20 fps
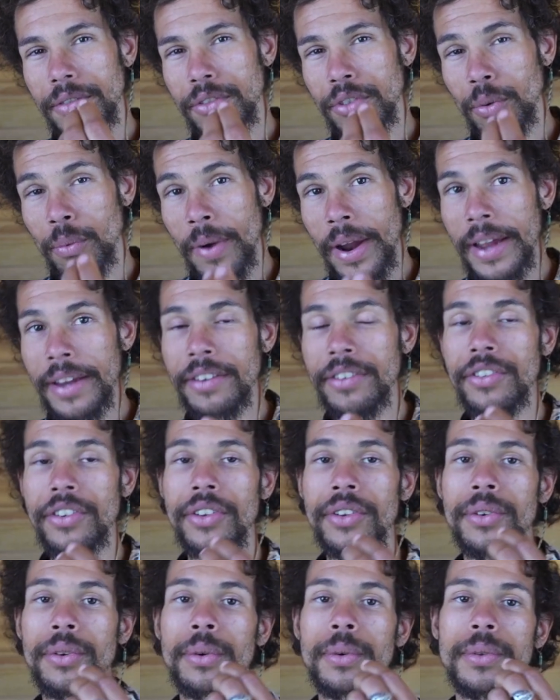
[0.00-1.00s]
direct
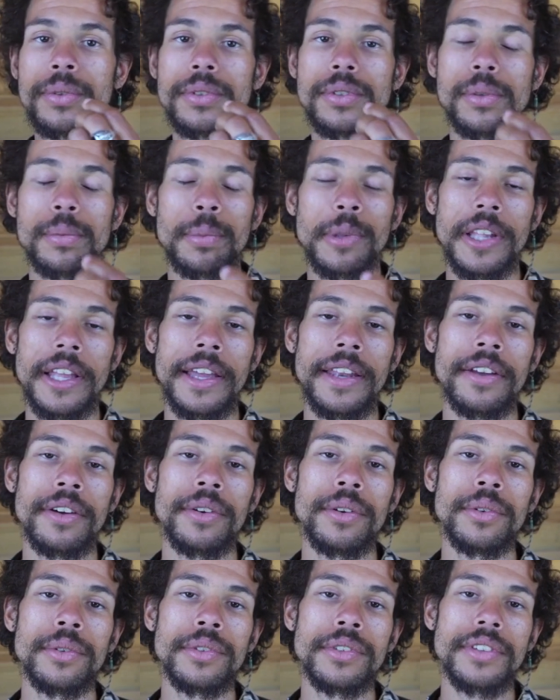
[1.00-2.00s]
you to
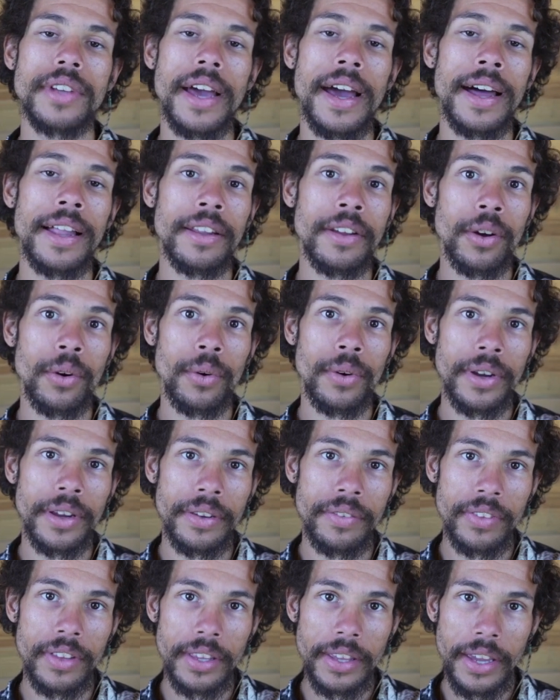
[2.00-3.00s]
Plato's allegory
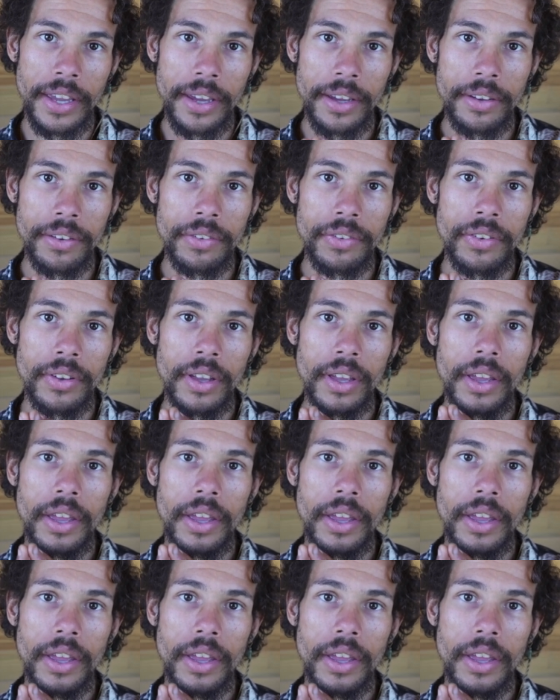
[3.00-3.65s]
of the cave.